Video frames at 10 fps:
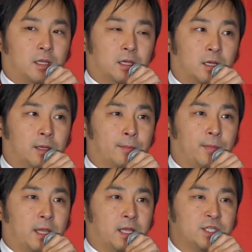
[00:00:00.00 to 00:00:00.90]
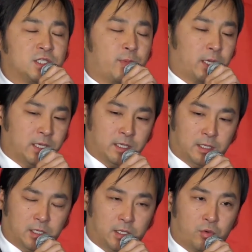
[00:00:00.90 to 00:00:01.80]
I just made
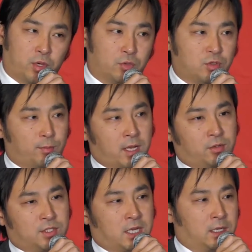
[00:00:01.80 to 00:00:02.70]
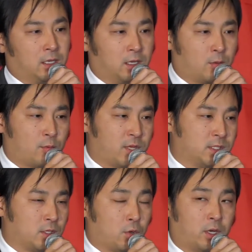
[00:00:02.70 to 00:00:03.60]
a quick trip back to China a couple
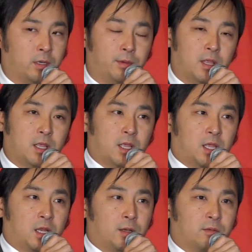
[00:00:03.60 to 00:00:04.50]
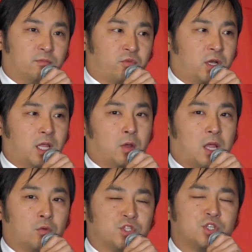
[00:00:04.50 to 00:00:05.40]
months ago, and frankly,
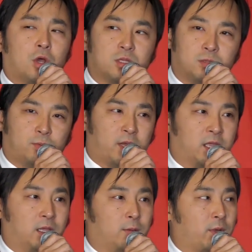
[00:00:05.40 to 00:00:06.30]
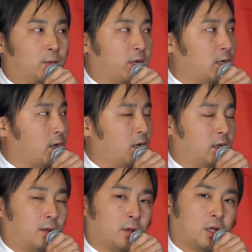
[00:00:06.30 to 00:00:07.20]
I was shocked by
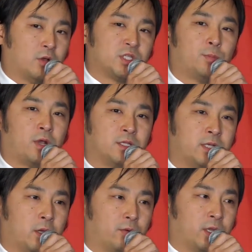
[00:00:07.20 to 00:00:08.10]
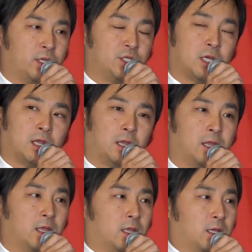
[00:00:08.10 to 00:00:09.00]
the housing price now in Shanghai
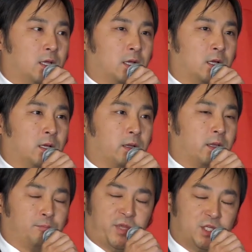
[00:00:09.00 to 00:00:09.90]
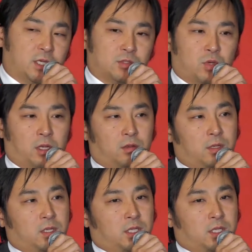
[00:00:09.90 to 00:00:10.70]
and Beijing as well.